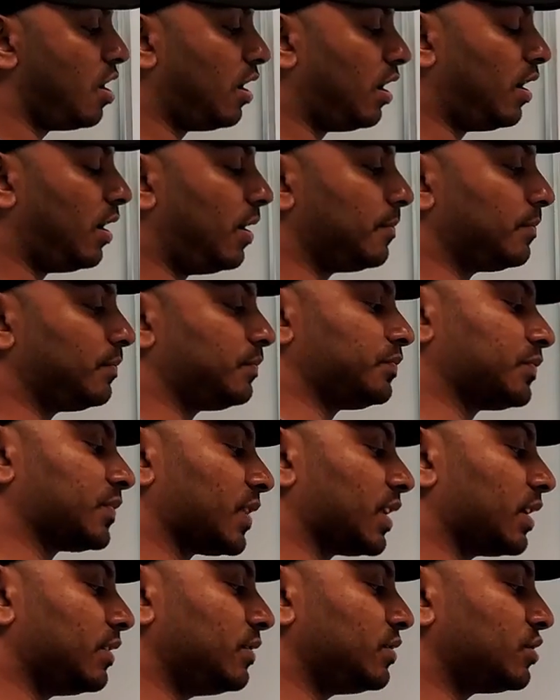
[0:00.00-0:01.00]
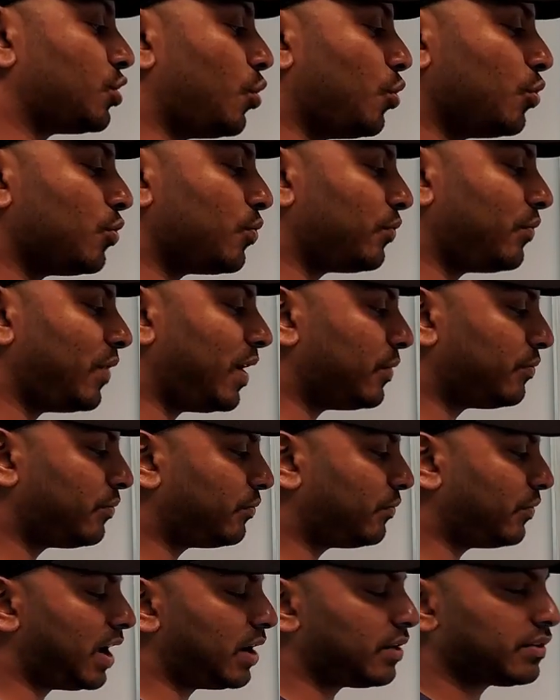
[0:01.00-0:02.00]
Um, So who,
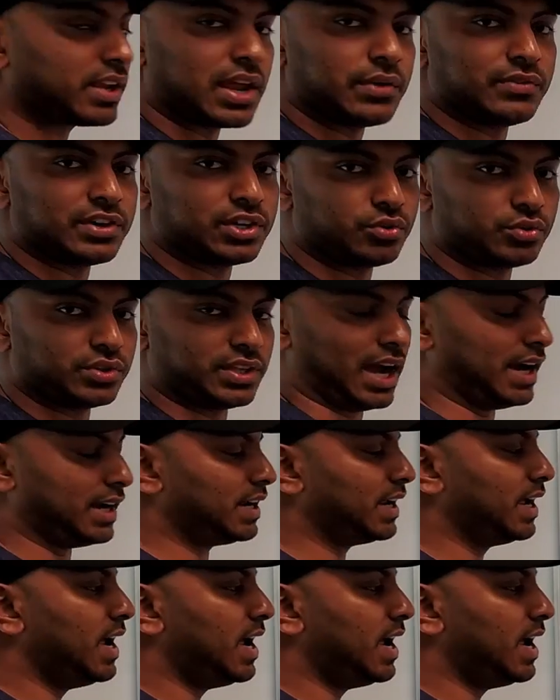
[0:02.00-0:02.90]
where can we do that?